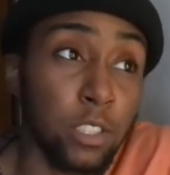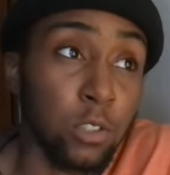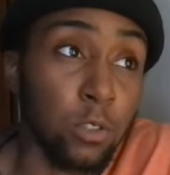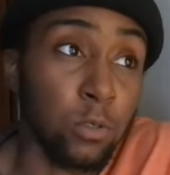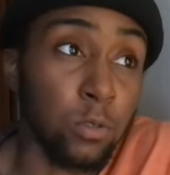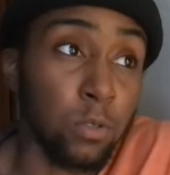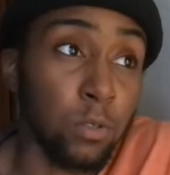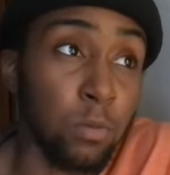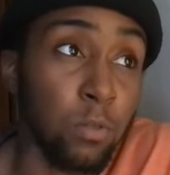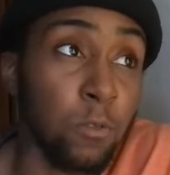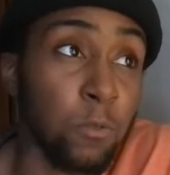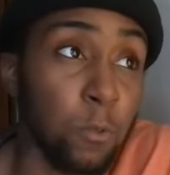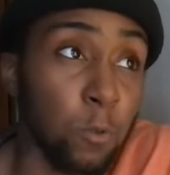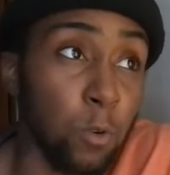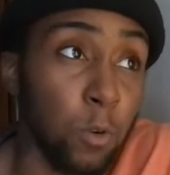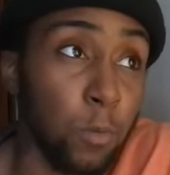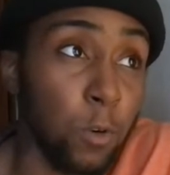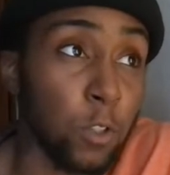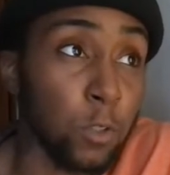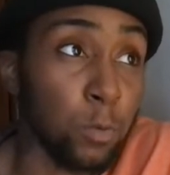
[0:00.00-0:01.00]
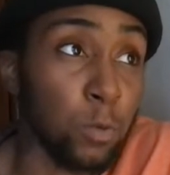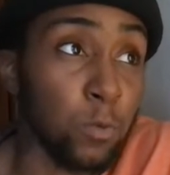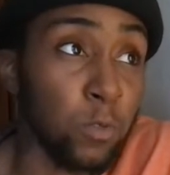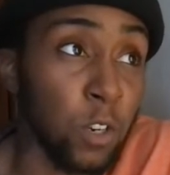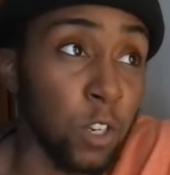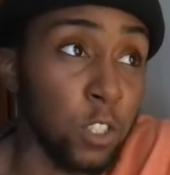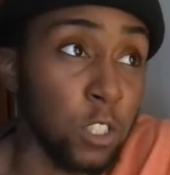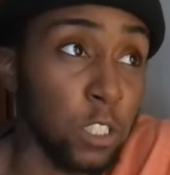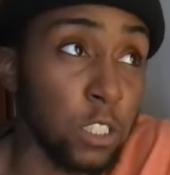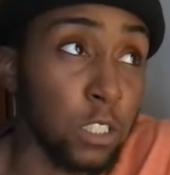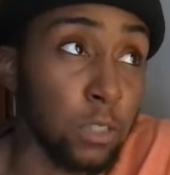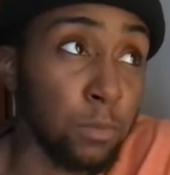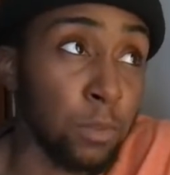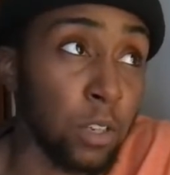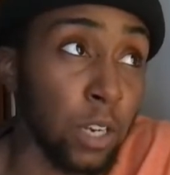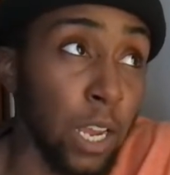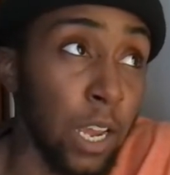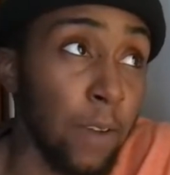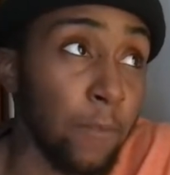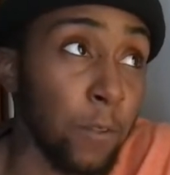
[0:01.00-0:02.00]
to perform multiple functions
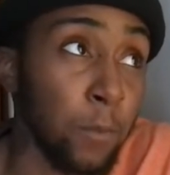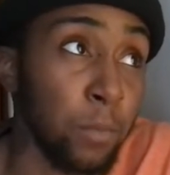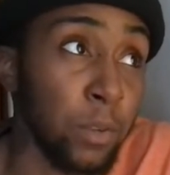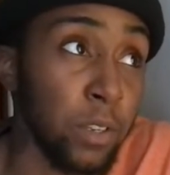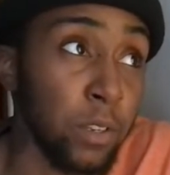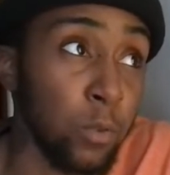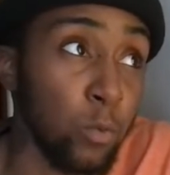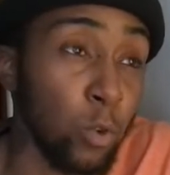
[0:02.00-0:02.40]
but i have to be